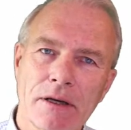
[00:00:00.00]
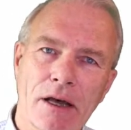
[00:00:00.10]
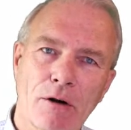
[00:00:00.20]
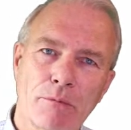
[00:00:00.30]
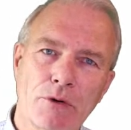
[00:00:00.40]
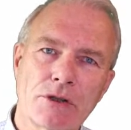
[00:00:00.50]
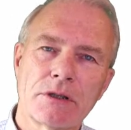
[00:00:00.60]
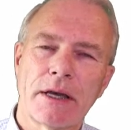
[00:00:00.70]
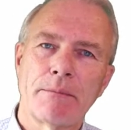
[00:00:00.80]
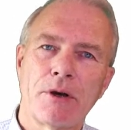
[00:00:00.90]
and
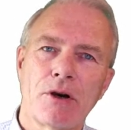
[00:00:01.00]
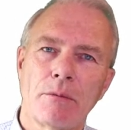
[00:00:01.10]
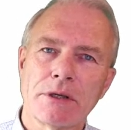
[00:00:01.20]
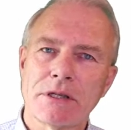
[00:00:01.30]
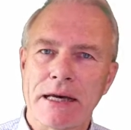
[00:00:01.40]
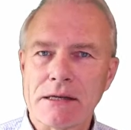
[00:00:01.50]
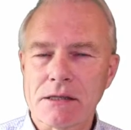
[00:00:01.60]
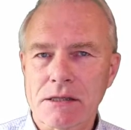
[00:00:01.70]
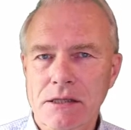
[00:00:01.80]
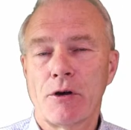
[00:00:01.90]
outputs can become
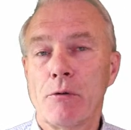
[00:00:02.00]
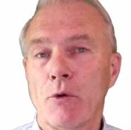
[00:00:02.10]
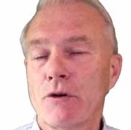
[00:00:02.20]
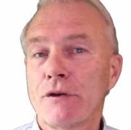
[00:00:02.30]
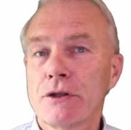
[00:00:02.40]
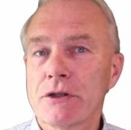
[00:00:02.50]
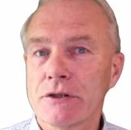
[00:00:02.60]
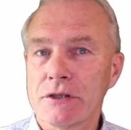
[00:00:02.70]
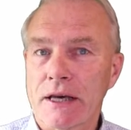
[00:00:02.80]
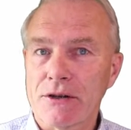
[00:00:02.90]
a more virtual
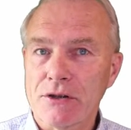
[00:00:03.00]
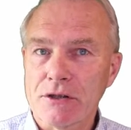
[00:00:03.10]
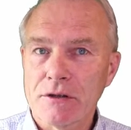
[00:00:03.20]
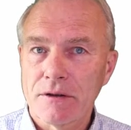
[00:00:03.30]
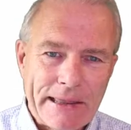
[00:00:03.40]
status.